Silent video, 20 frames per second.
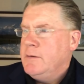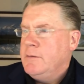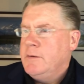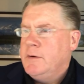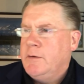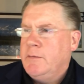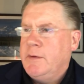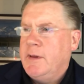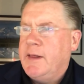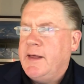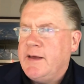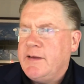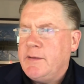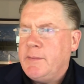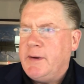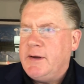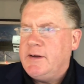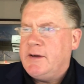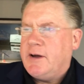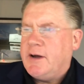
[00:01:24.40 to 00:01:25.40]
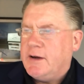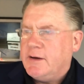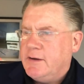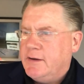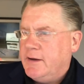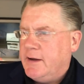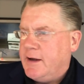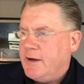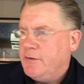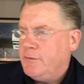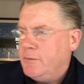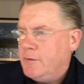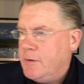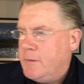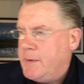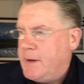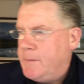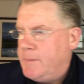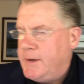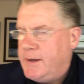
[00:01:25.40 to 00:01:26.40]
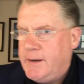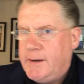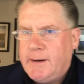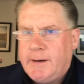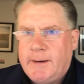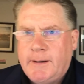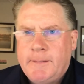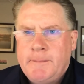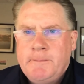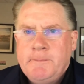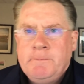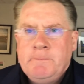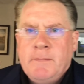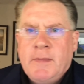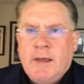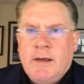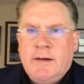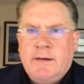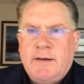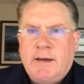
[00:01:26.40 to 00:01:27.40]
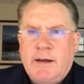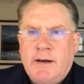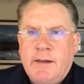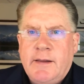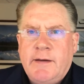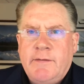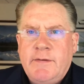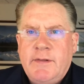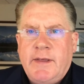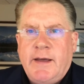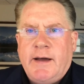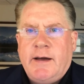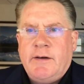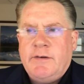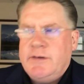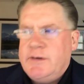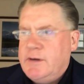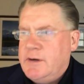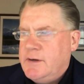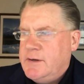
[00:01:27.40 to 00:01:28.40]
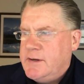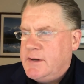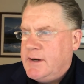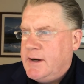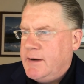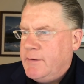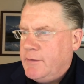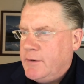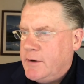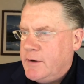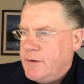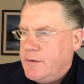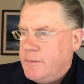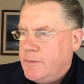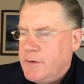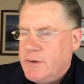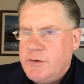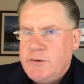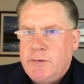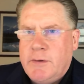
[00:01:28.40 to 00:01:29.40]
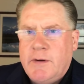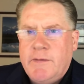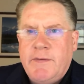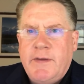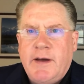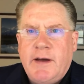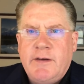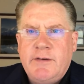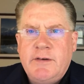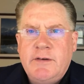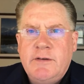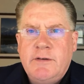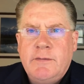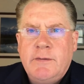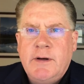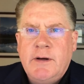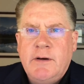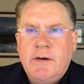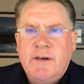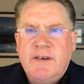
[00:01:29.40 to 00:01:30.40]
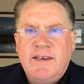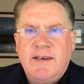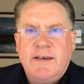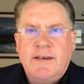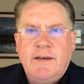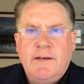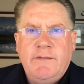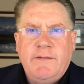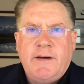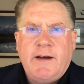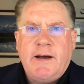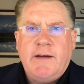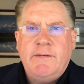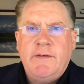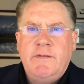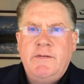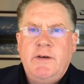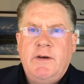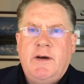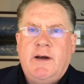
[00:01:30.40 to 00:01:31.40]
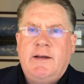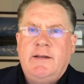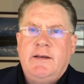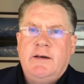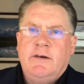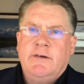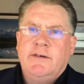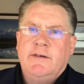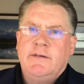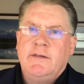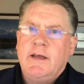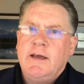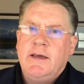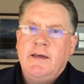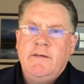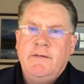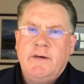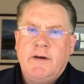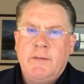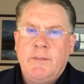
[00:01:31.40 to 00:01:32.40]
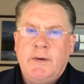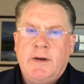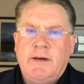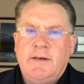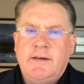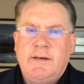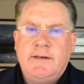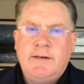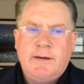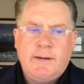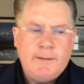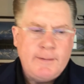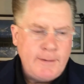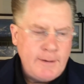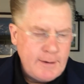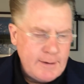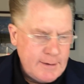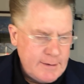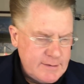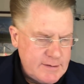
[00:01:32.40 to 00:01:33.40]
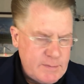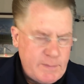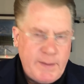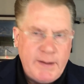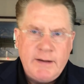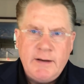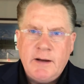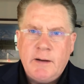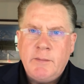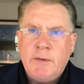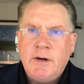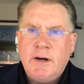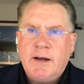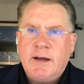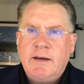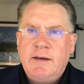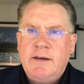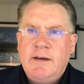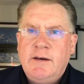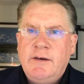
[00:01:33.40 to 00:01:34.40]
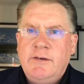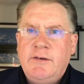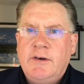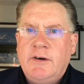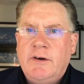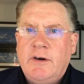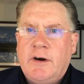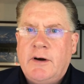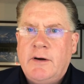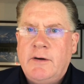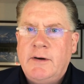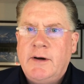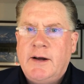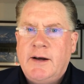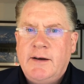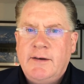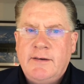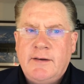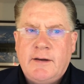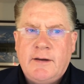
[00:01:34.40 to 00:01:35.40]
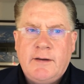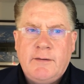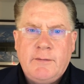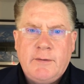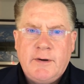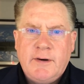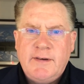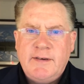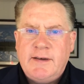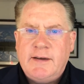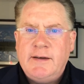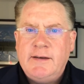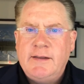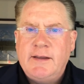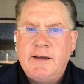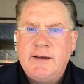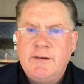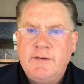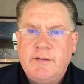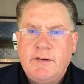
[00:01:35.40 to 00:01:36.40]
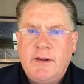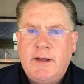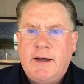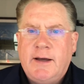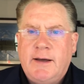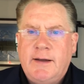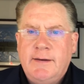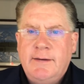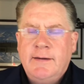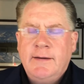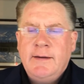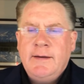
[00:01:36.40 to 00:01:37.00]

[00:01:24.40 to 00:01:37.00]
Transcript: Where did we? Last time I talked to you guys, we were maybe 10, 11,000, and today we're at 12,365 of you out there. So thank you very much. It's a big number, and it continues to grow, and I just want to say thanks for that.